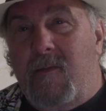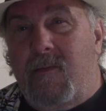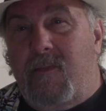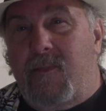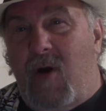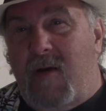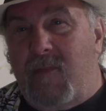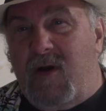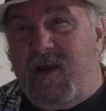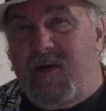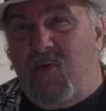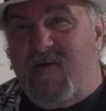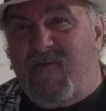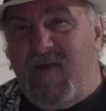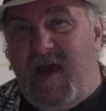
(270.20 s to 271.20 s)
properly
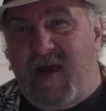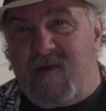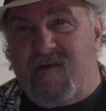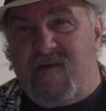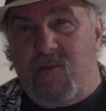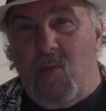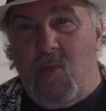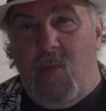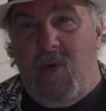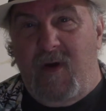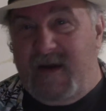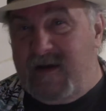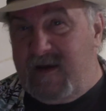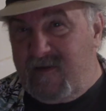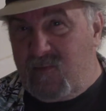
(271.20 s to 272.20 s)
reflects
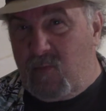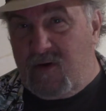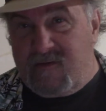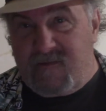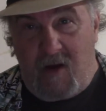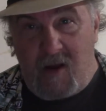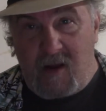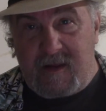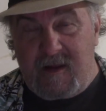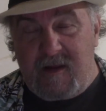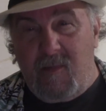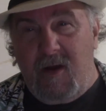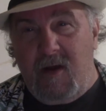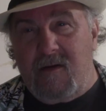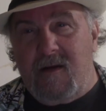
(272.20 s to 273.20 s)
what it is we're talking
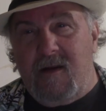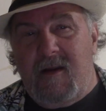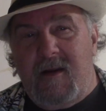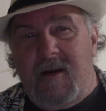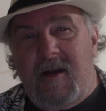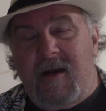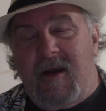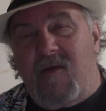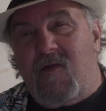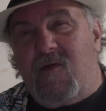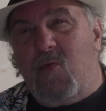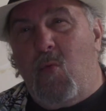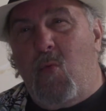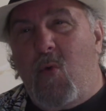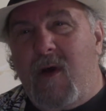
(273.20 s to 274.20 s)
about. Now,
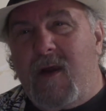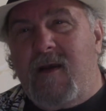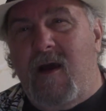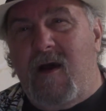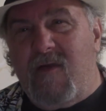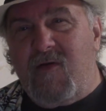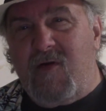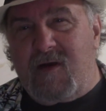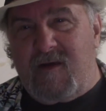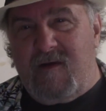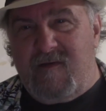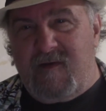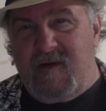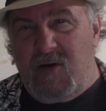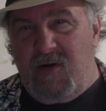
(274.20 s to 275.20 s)
there's one other
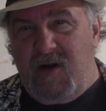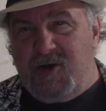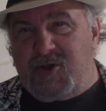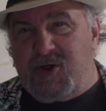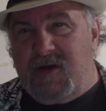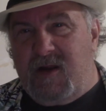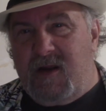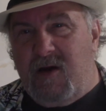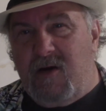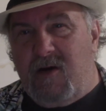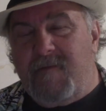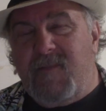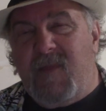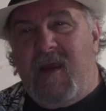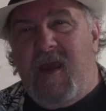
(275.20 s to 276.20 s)
consideration here,
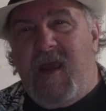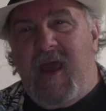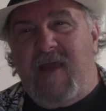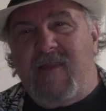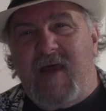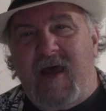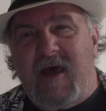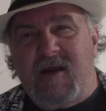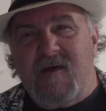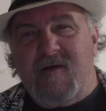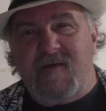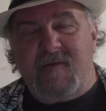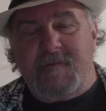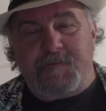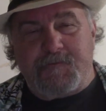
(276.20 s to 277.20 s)
and that
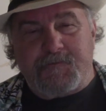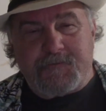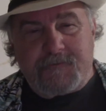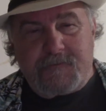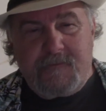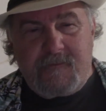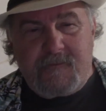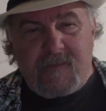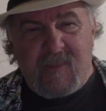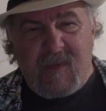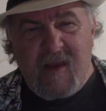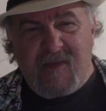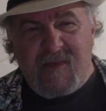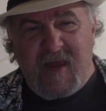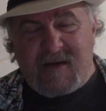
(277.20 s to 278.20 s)
is
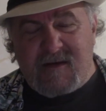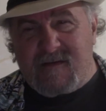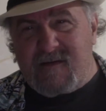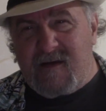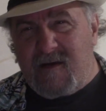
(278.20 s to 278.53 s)
that